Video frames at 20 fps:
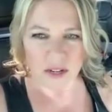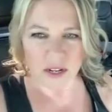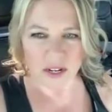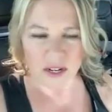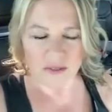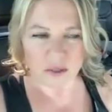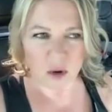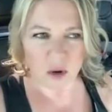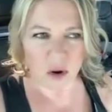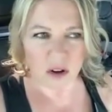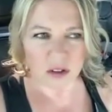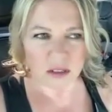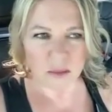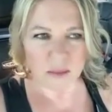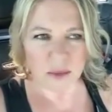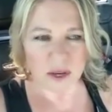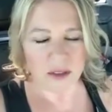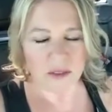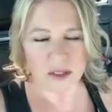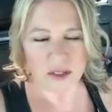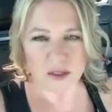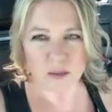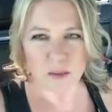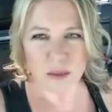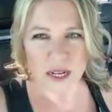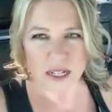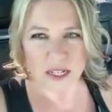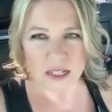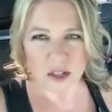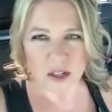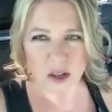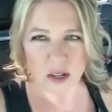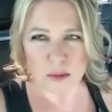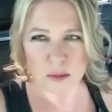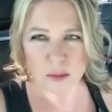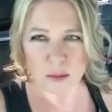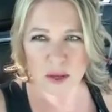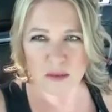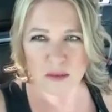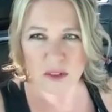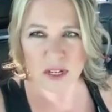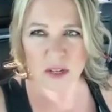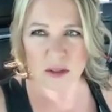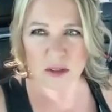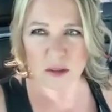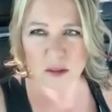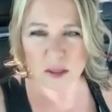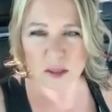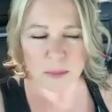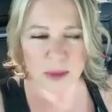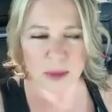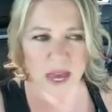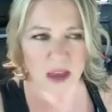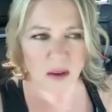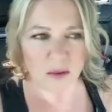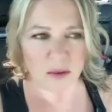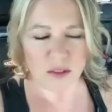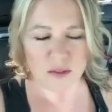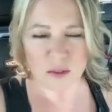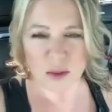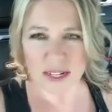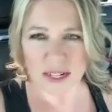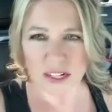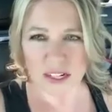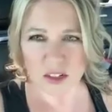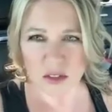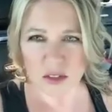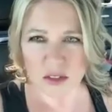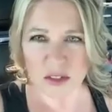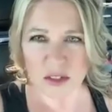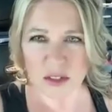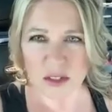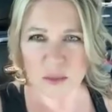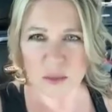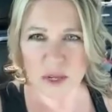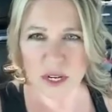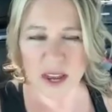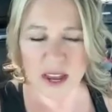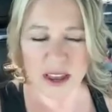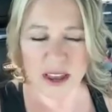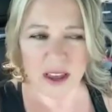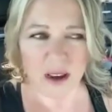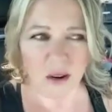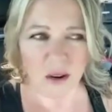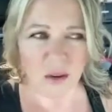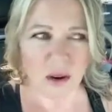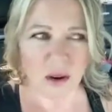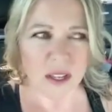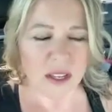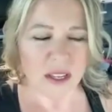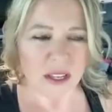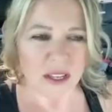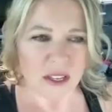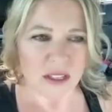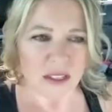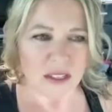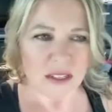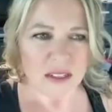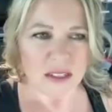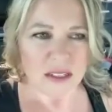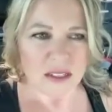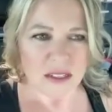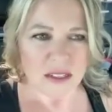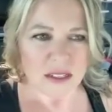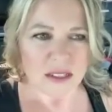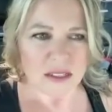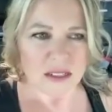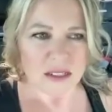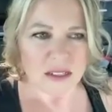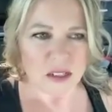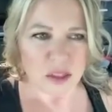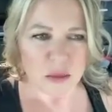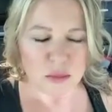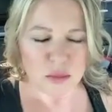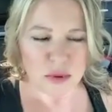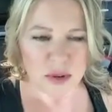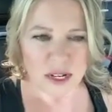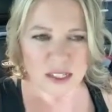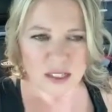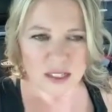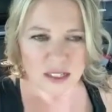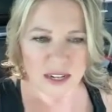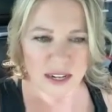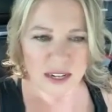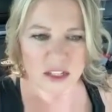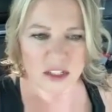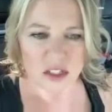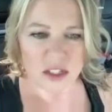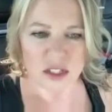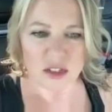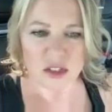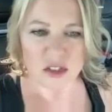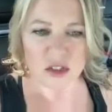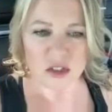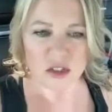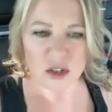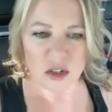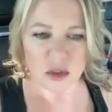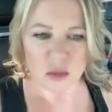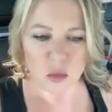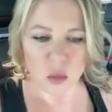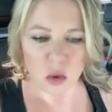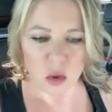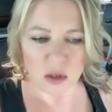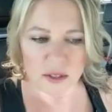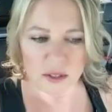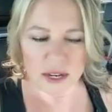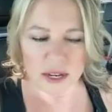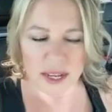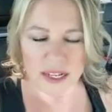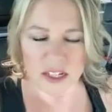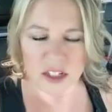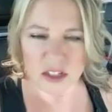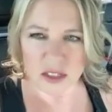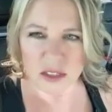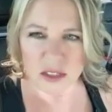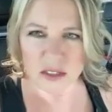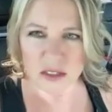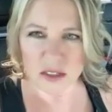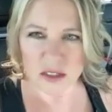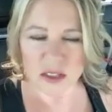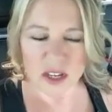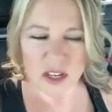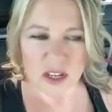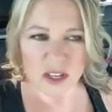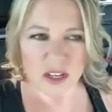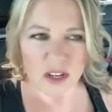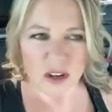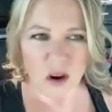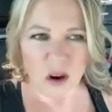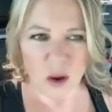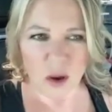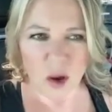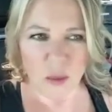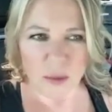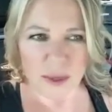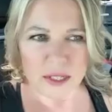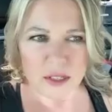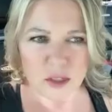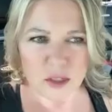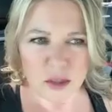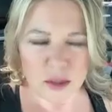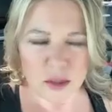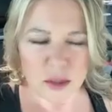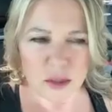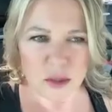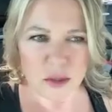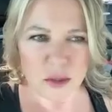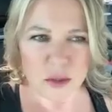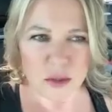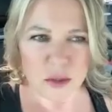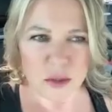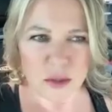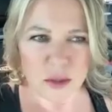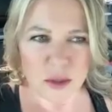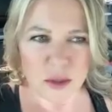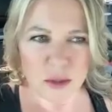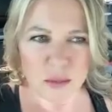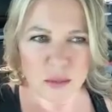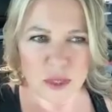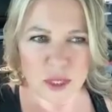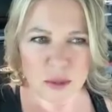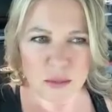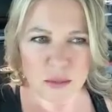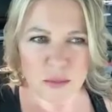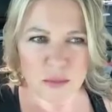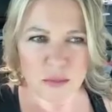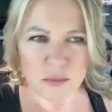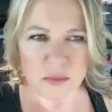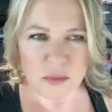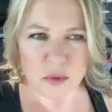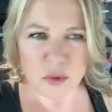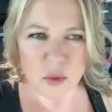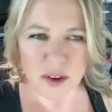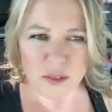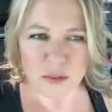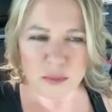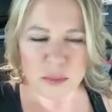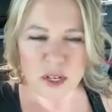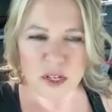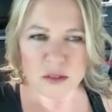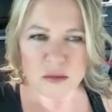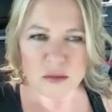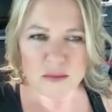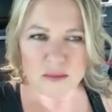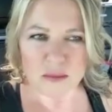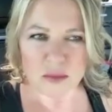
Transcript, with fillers: And I've talked about this many times in my videos about the financial system and how suppressed nations, third world nations are going to be, who have been